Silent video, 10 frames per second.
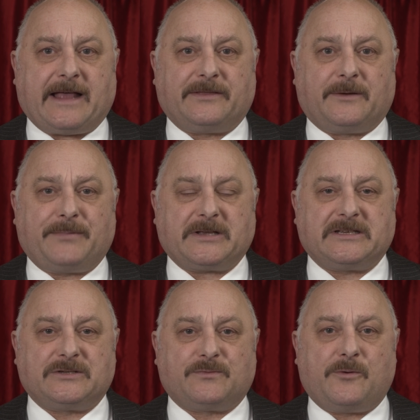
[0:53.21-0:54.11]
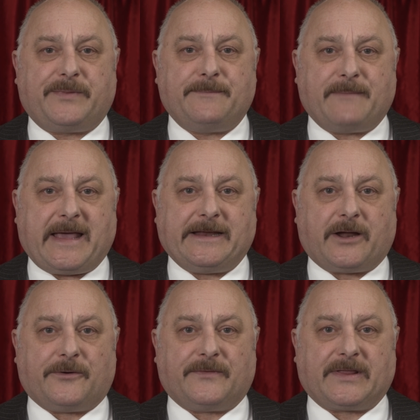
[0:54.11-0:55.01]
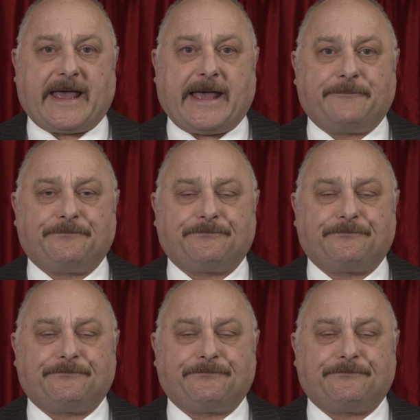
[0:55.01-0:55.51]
and the buses will be made over there.